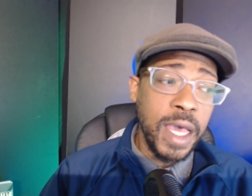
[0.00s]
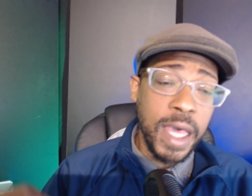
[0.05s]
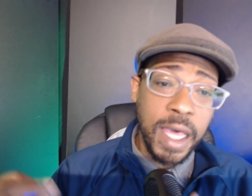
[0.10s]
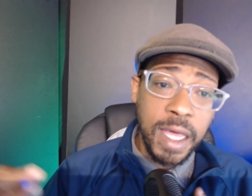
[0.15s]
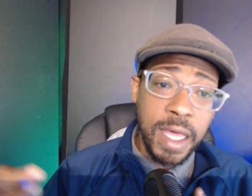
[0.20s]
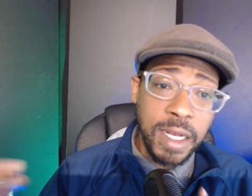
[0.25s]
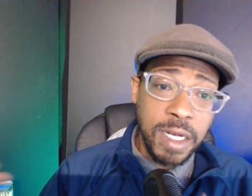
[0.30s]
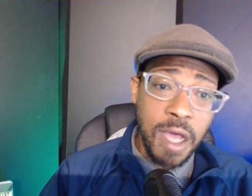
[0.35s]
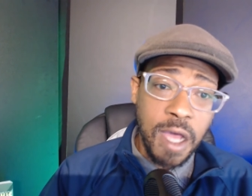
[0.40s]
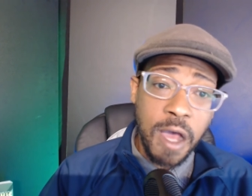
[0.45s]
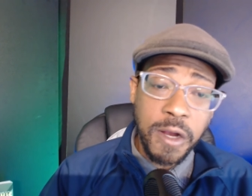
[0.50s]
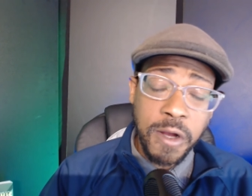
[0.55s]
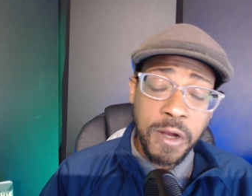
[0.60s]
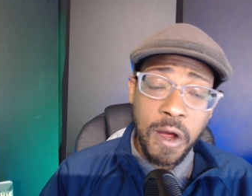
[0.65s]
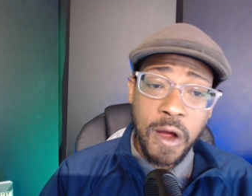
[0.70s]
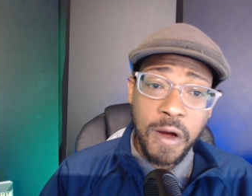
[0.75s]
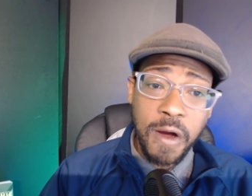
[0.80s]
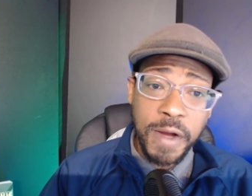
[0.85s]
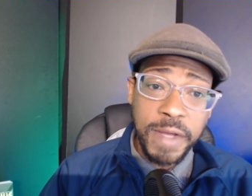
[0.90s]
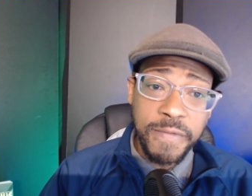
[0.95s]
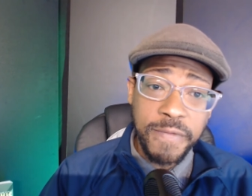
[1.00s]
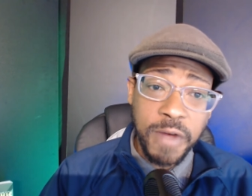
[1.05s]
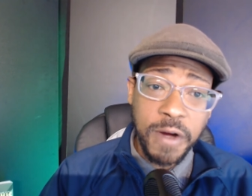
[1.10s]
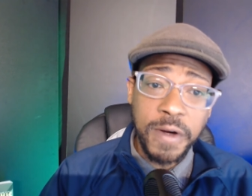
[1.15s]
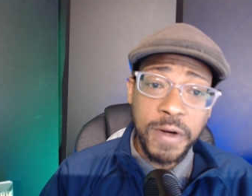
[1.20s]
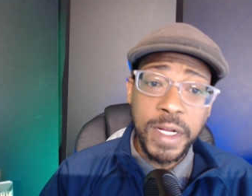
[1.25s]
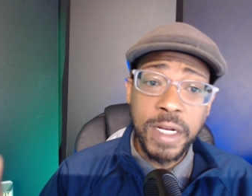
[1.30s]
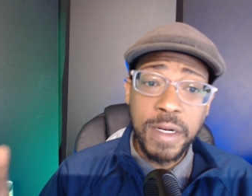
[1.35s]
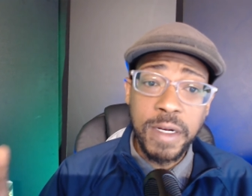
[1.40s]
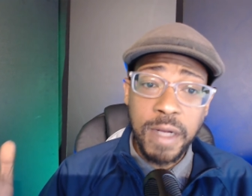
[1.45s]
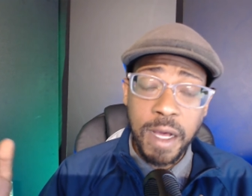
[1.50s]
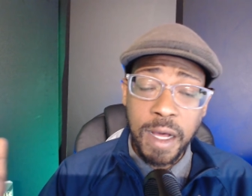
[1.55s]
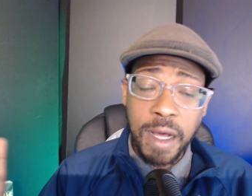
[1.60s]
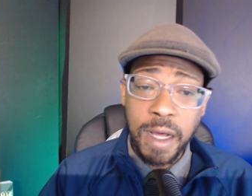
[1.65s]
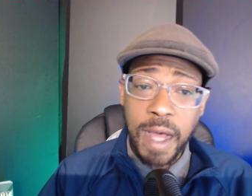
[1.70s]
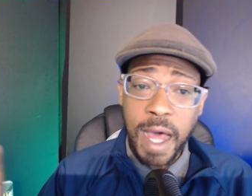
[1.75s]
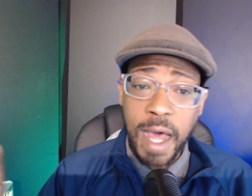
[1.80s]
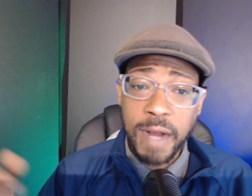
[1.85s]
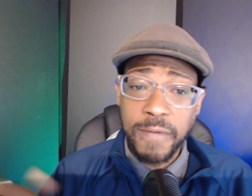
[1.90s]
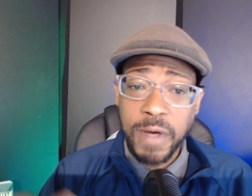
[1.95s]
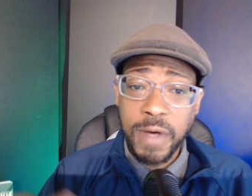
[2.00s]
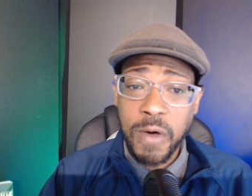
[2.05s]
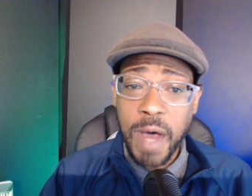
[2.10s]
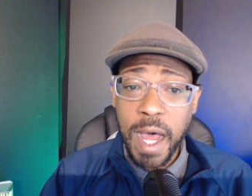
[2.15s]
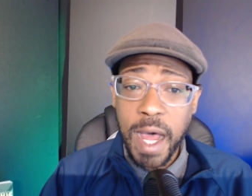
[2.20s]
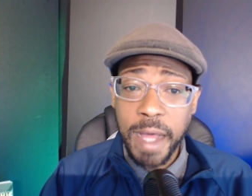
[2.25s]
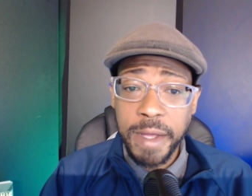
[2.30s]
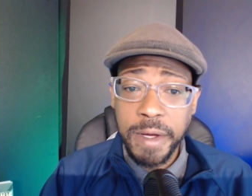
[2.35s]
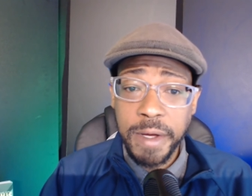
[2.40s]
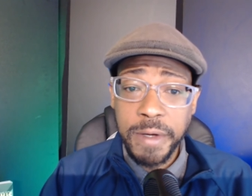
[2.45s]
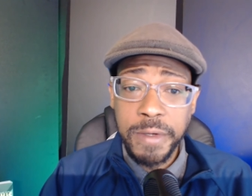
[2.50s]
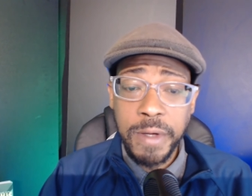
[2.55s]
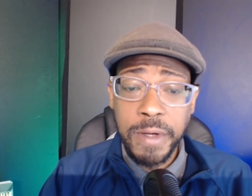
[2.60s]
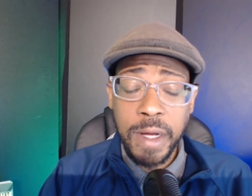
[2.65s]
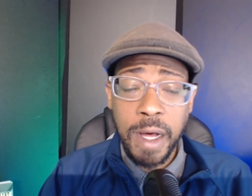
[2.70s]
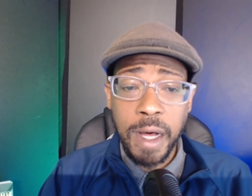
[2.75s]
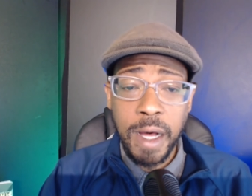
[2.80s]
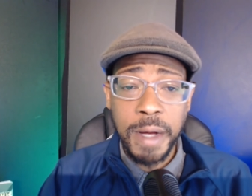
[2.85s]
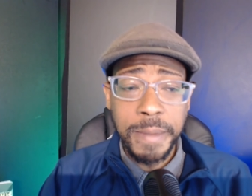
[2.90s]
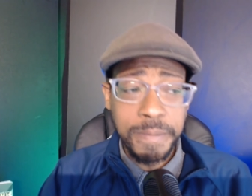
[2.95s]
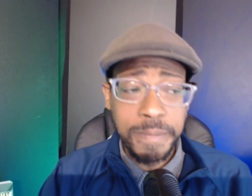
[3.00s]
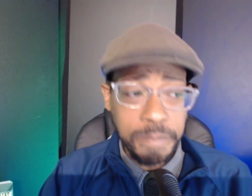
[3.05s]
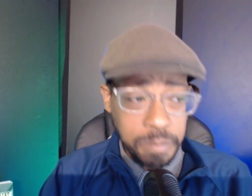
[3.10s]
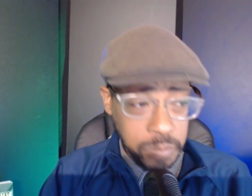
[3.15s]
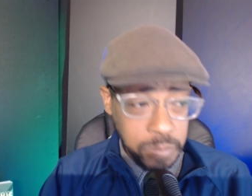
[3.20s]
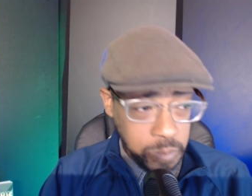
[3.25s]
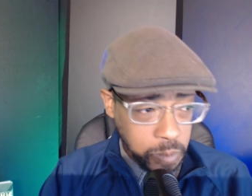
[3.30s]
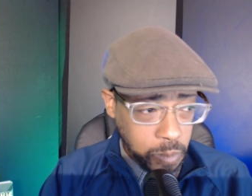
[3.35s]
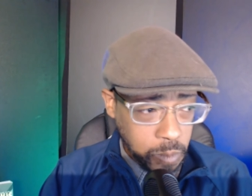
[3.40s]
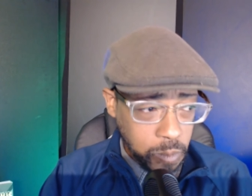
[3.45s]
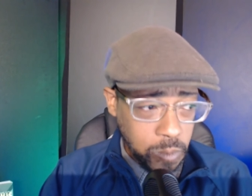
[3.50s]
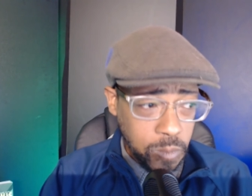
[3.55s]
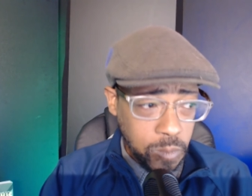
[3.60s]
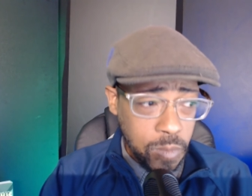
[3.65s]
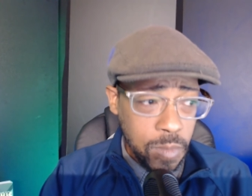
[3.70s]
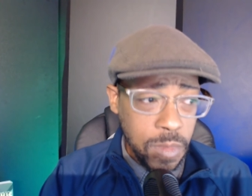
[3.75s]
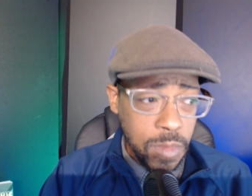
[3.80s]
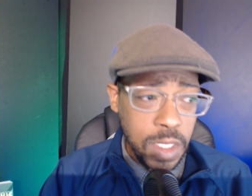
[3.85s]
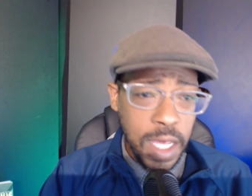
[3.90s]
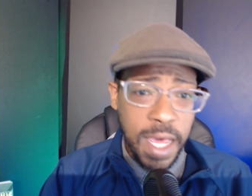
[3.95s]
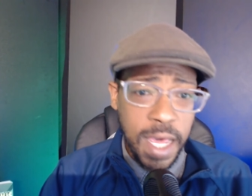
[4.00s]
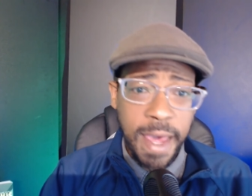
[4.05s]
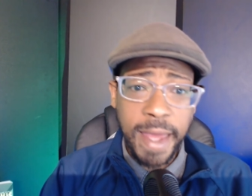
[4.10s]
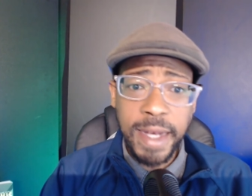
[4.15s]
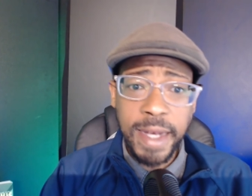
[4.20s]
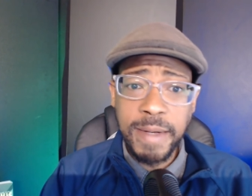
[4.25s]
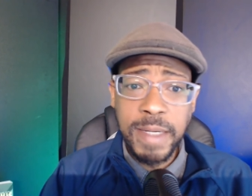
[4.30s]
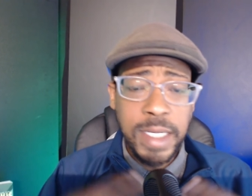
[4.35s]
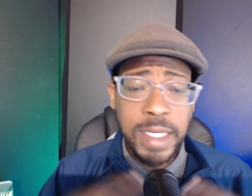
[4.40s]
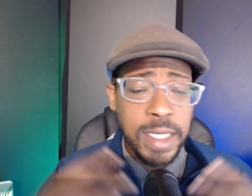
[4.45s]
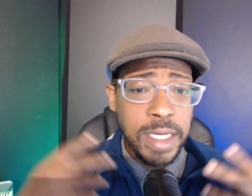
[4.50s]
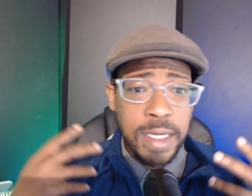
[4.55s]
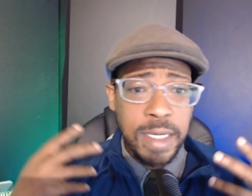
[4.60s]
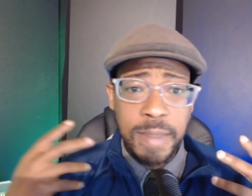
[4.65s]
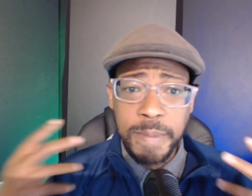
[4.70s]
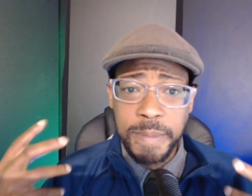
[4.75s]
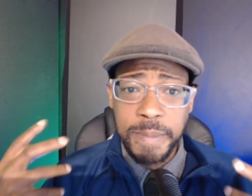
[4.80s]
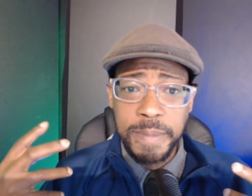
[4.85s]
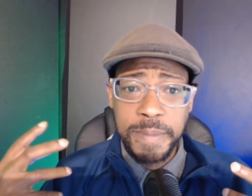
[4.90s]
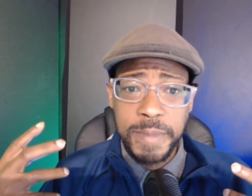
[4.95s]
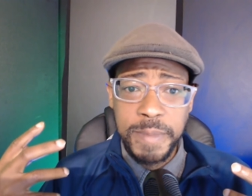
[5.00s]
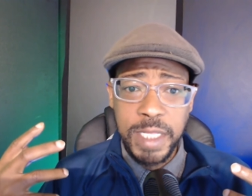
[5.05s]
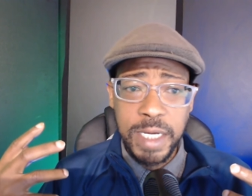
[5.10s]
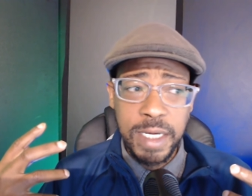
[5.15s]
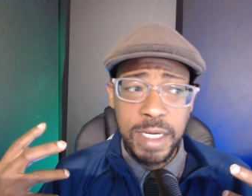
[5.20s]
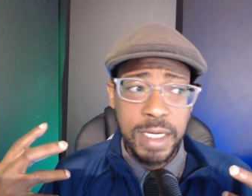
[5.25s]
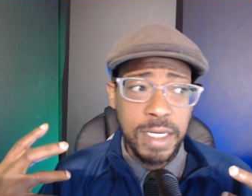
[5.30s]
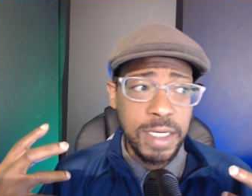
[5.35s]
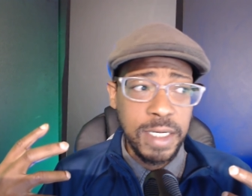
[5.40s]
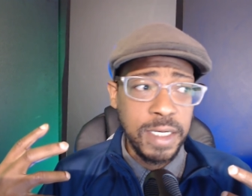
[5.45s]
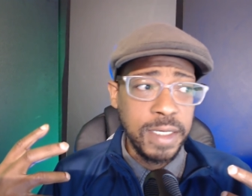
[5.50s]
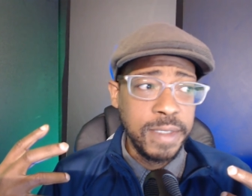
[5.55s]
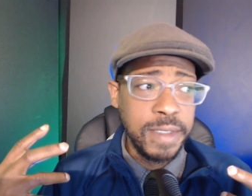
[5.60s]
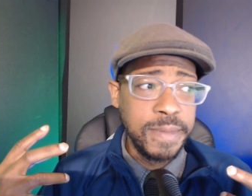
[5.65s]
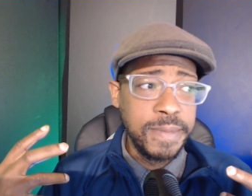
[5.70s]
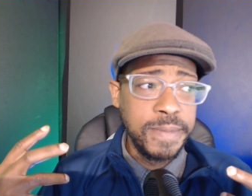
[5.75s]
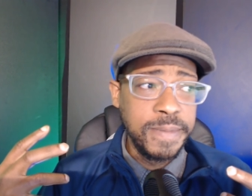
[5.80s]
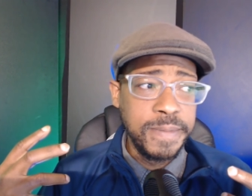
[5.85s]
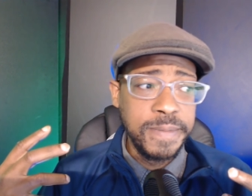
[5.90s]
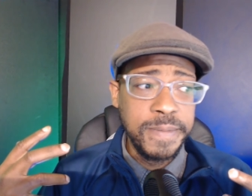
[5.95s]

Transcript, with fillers: and dr r.a vernon uh, out of ohio um, and the